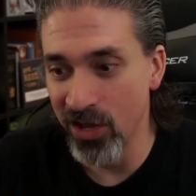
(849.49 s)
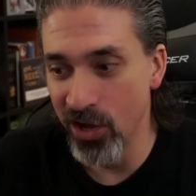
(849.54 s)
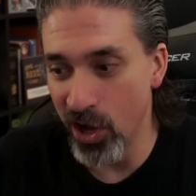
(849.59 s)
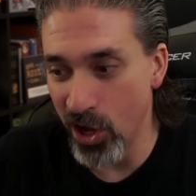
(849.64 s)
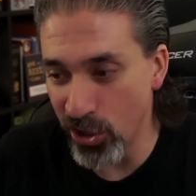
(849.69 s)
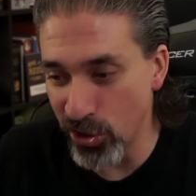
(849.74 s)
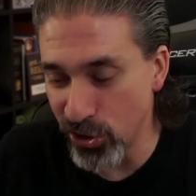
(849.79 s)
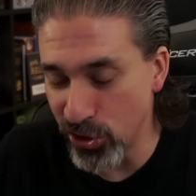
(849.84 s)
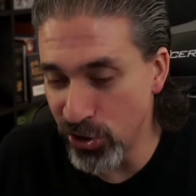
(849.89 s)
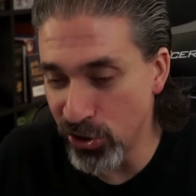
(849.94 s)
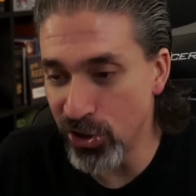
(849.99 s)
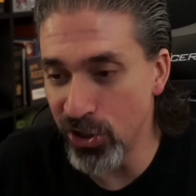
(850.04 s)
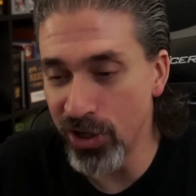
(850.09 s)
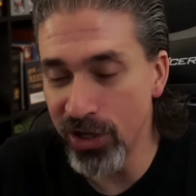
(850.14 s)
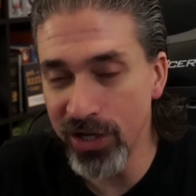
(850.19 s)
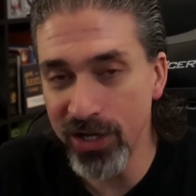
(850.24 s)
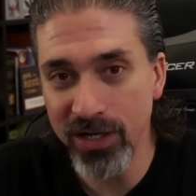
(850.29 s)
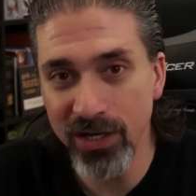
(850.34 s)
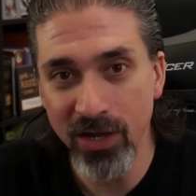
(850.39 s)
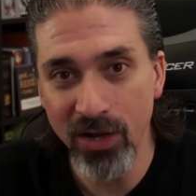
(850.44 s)
a
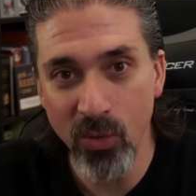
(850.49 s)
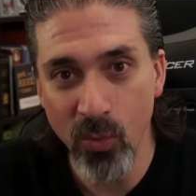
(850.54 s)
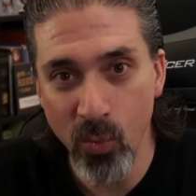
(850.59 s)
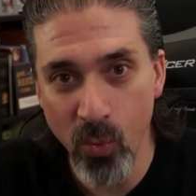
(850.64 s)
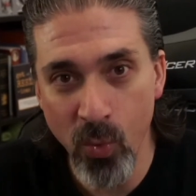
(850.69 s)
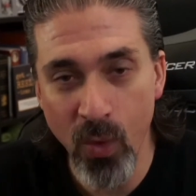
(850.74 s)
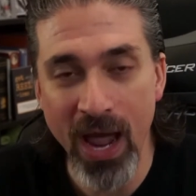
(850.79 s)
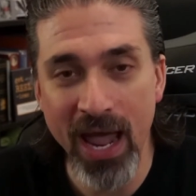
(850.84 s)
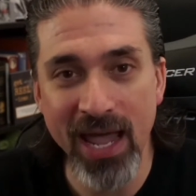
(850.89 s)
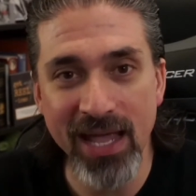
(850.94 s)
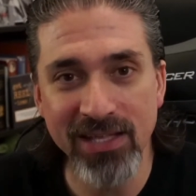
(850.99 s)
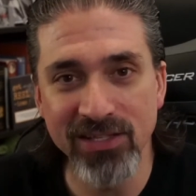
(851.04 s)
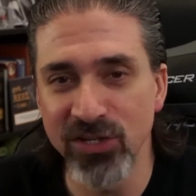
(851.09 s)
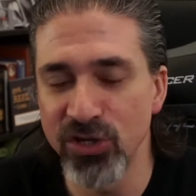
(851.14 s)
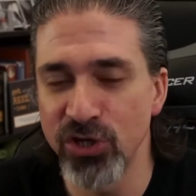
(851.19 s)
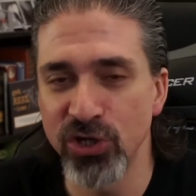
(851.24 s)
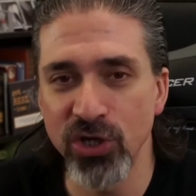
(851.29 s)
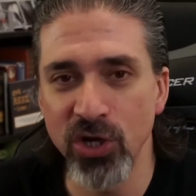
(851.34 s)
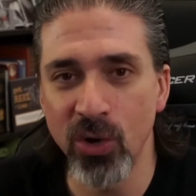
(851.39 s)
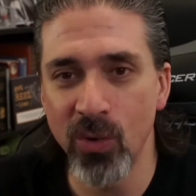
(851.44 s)
good way to
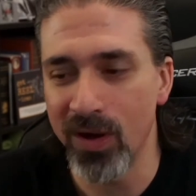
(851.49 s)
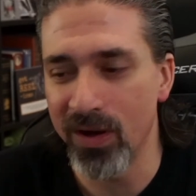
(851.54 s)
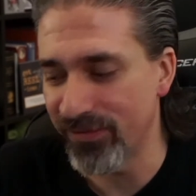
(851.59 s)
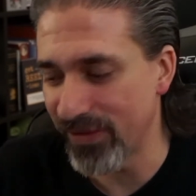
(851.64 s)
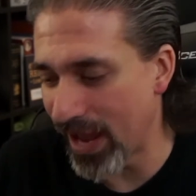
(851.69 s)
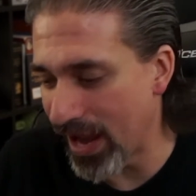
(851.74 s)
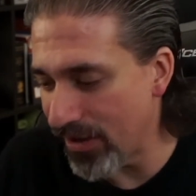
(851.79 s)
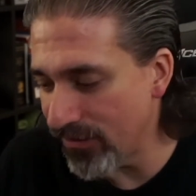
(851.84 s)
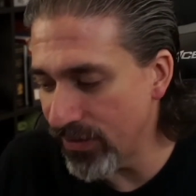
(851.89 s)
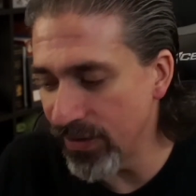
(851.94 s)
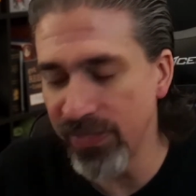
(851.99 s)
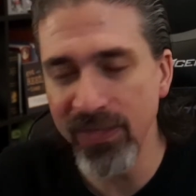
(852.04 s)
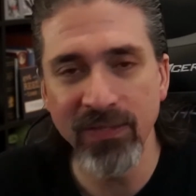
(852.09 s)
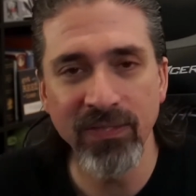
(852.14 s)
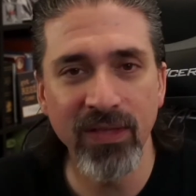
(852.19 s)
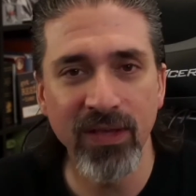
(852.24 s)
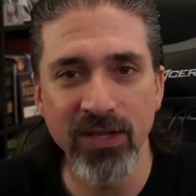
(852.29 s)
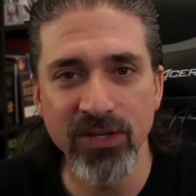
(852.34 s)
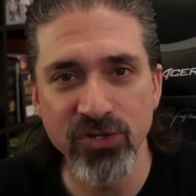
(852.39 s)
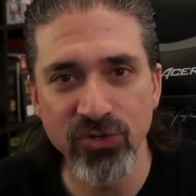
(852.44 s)
show off everything
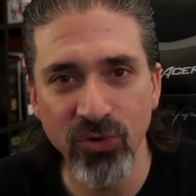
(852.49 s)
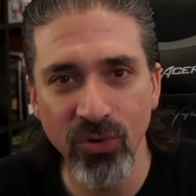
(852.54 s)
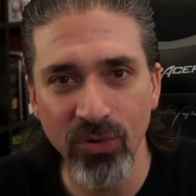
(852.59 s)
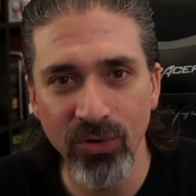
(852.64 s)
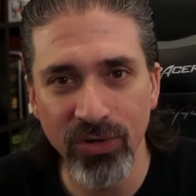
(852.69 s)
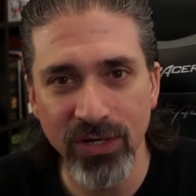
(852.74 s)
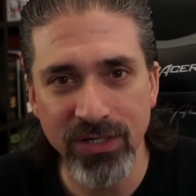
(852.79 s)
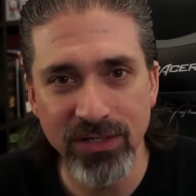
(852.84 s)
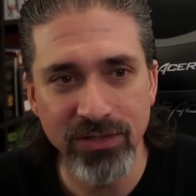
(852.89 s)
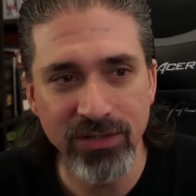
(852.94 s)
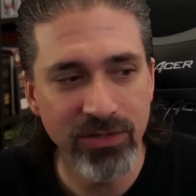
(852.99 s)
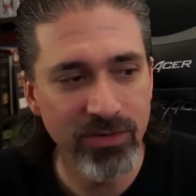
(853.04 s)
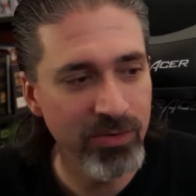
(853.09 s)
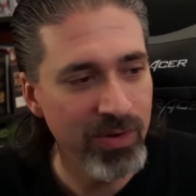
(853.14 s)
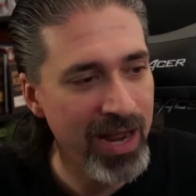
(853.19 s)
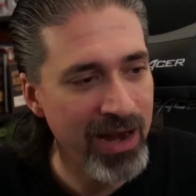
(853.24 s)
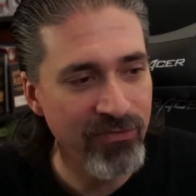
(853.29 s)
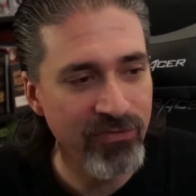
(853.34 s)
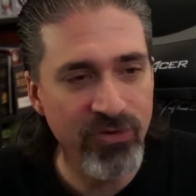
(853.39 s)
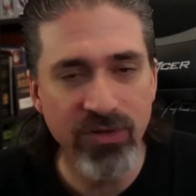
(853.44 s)
the controller can do,
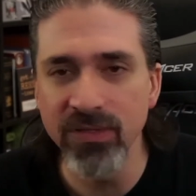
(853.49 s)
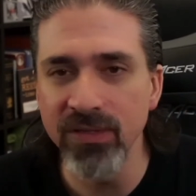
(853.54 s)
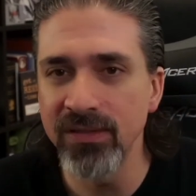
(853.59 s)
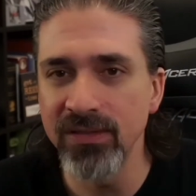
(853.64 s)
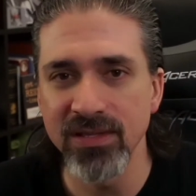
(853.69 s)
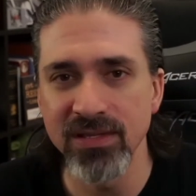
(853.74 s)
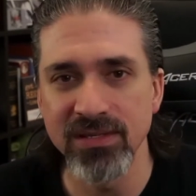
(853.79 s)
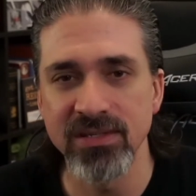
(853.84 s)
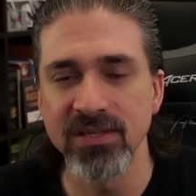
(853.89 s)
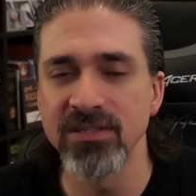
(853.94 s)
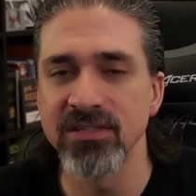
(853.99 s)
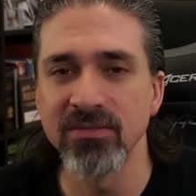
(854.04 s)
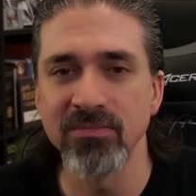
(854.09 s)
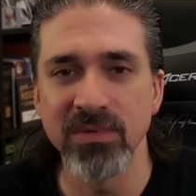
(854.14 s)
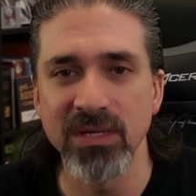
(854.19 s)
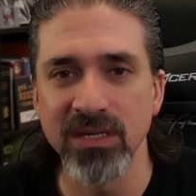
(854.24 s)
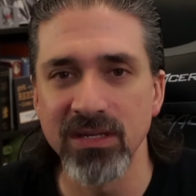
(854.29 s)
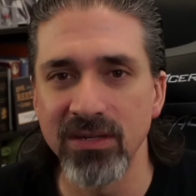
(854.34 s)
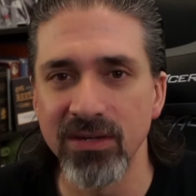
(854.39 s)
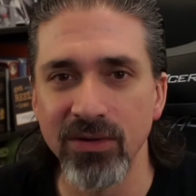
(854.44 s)
everything the system
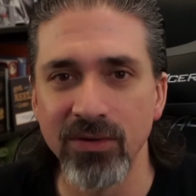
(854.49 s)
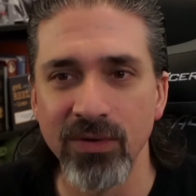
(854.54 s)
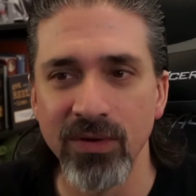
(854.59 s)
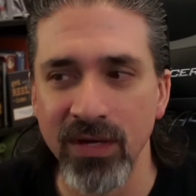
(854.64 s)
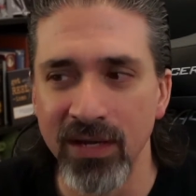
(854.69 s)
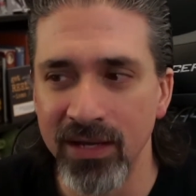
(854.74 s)
can do.